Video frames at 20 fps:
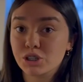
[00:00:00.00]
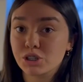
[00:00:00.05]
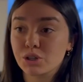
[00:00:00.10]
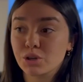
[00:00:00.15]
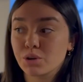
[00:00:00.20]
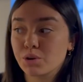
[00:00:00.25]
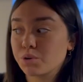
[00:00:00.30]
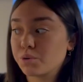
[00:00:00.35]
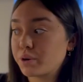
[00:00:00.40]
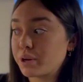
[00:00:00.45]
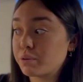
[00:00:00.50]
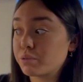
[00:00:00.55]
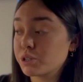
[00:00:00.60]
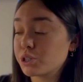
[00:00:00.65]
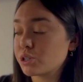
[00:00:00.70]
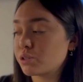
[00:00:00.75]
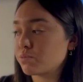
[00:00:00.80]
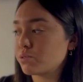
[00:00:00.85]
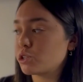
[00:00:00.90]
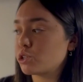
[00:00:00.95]
so it
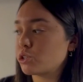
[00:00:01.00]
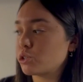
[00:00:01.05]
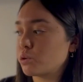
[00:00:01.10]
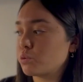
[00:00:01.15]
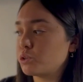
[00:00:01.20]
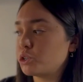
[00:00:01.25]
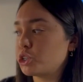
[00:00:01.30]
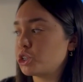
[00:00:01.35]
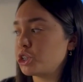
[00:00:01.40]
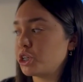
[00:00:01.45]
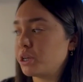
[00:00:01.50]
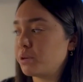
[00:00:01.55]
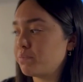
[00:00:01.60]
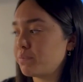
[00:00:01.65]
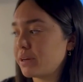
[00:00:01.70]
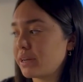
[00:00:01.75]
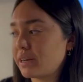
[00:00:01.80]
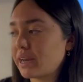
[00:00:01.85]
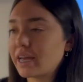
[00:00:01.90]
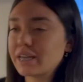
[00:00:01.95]
was so cheap
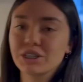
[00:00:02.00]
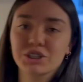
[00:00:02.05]
and I